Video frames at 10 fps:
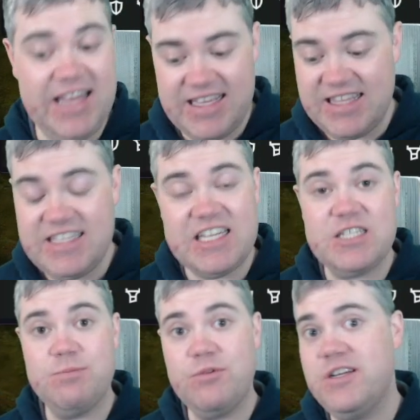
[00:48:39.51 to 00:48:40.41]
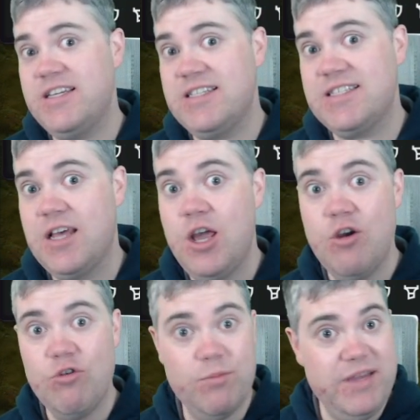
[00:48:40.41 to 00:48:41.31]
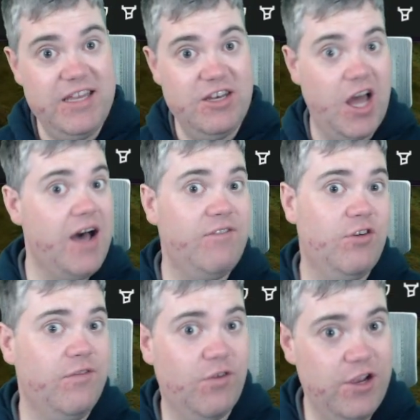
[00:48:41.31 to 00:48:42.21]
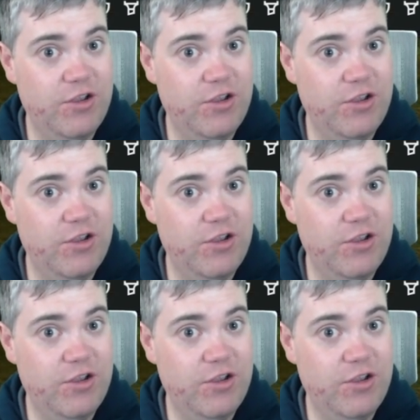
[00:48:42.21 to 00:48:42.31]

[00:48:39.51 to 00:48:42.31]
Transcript: like this experience will be novel for you.